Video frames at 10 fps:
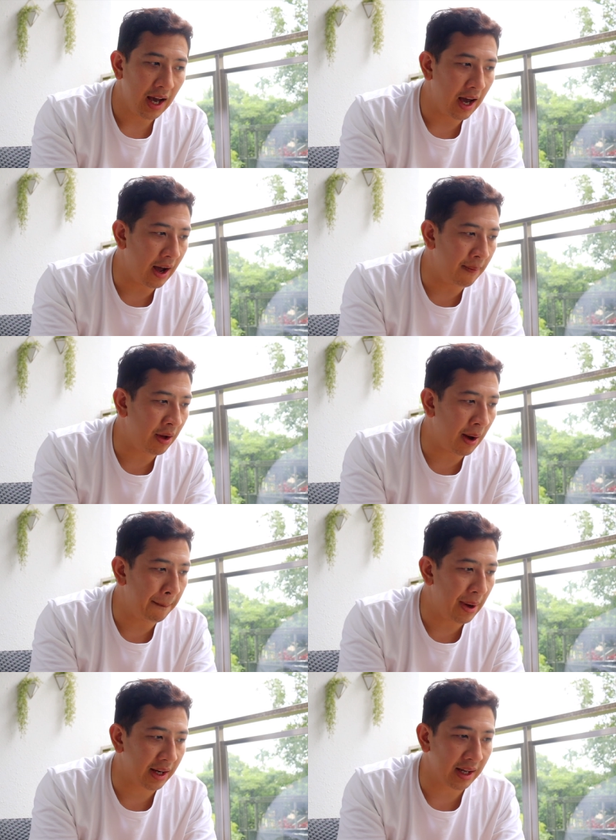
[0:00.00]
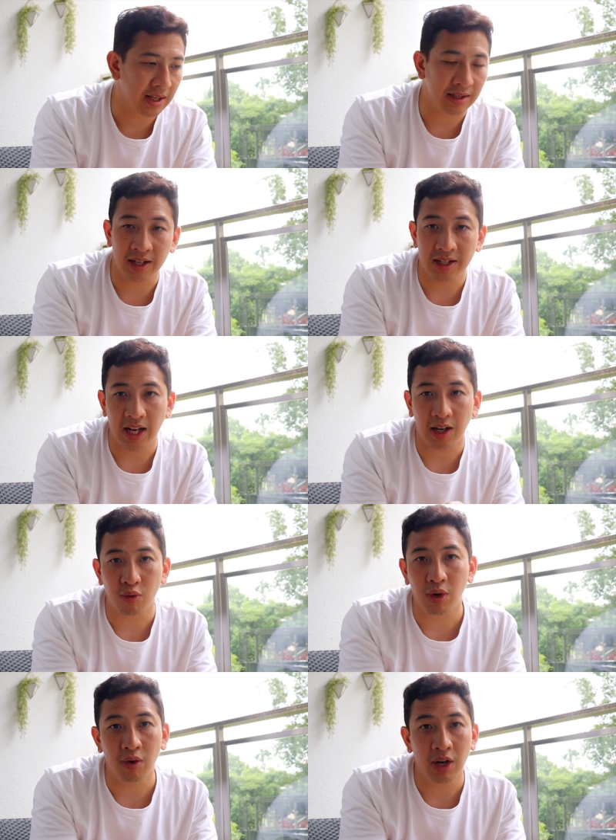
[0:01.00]
um, unpacking isn't going to take a
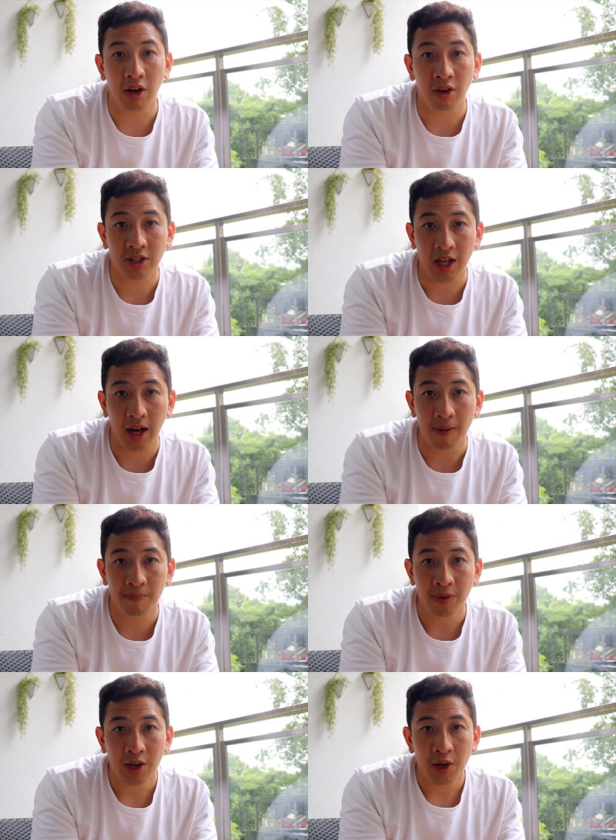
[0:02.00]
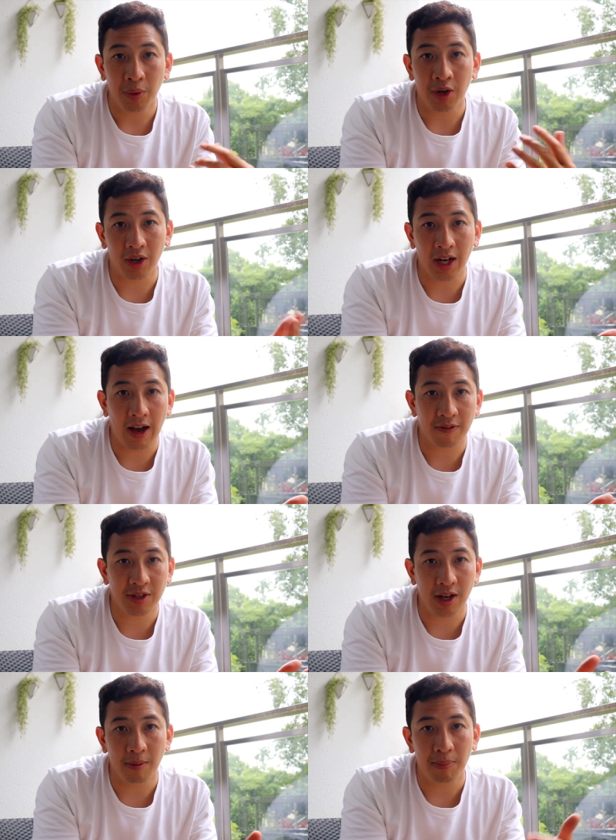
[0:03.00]
really really long time we're not going to have
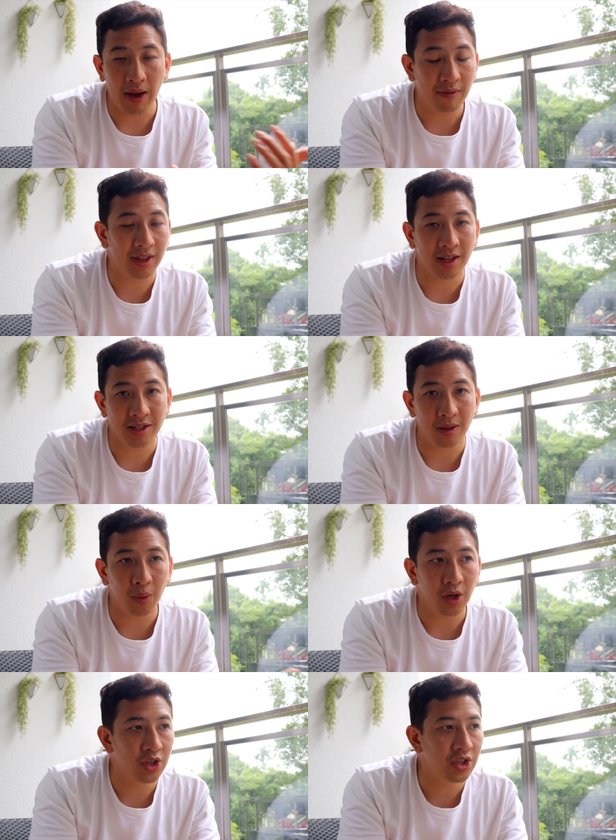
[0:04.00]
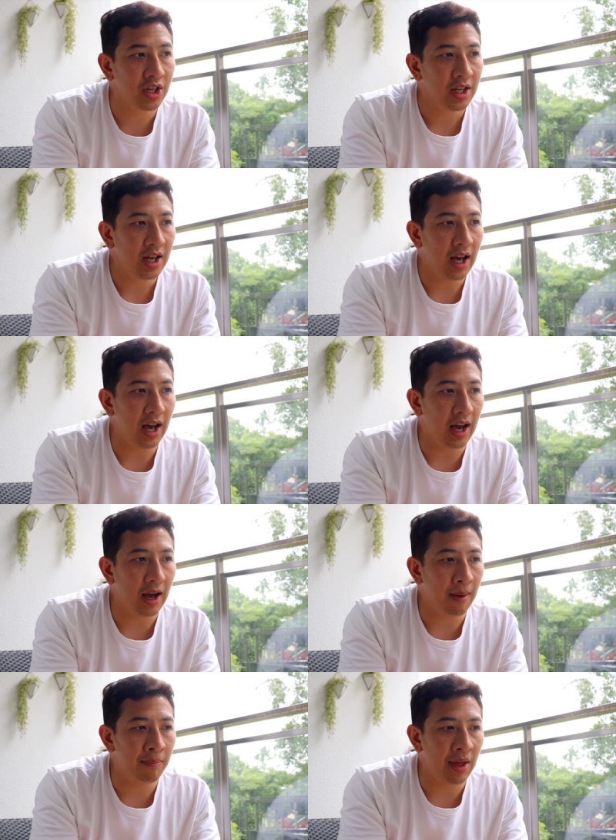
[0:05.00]
to put everything into the wash
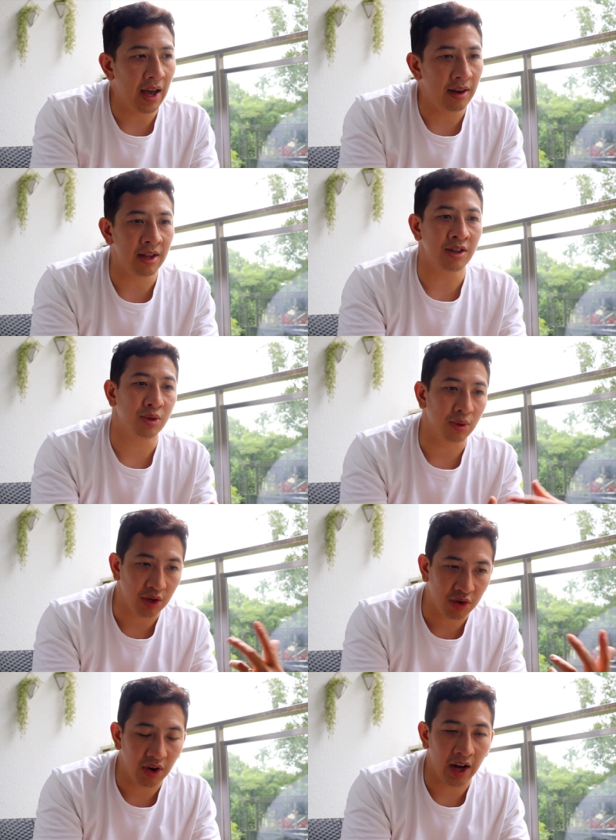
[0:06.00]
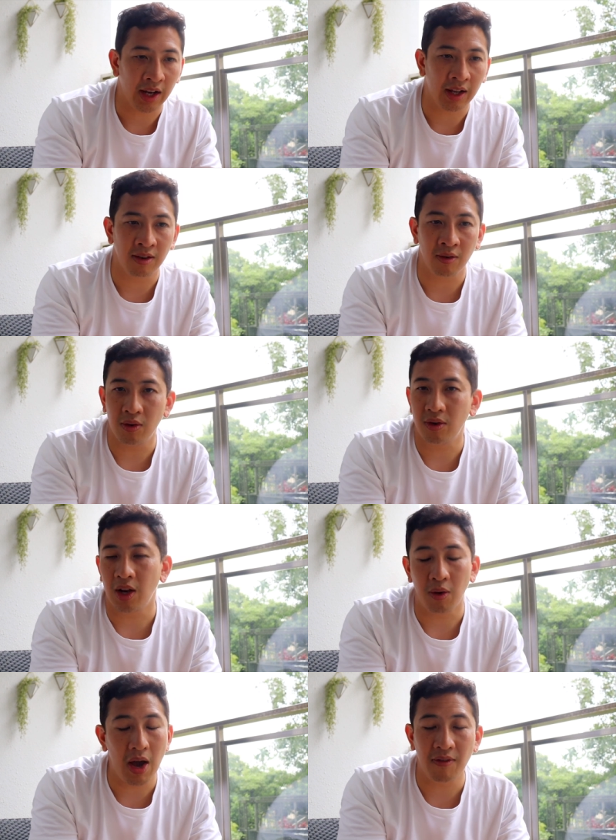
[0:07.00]
um, and then do all the drying and you
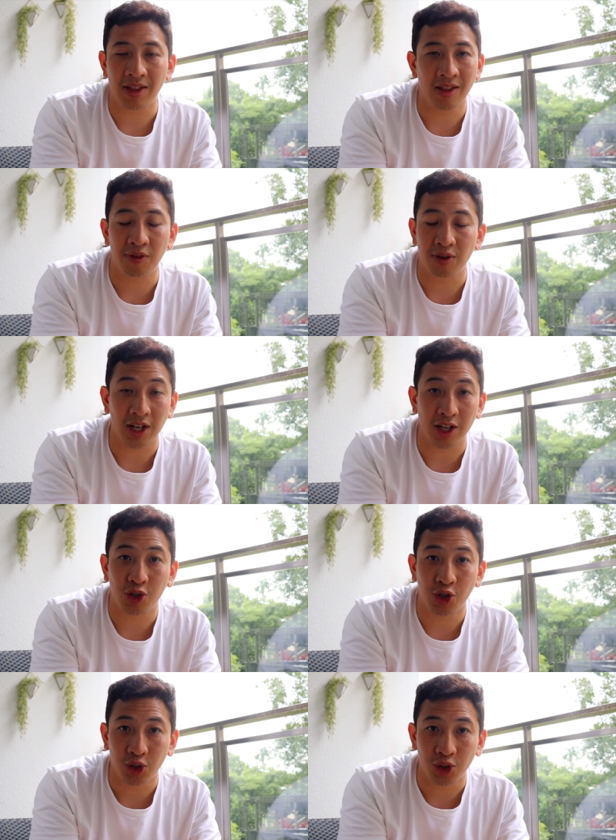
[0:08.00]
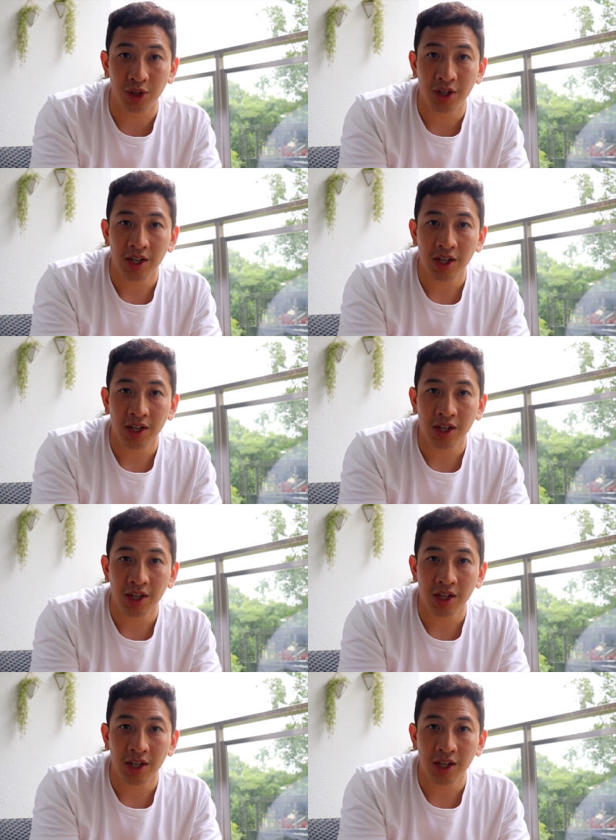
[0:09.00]
know everything that feels like a chore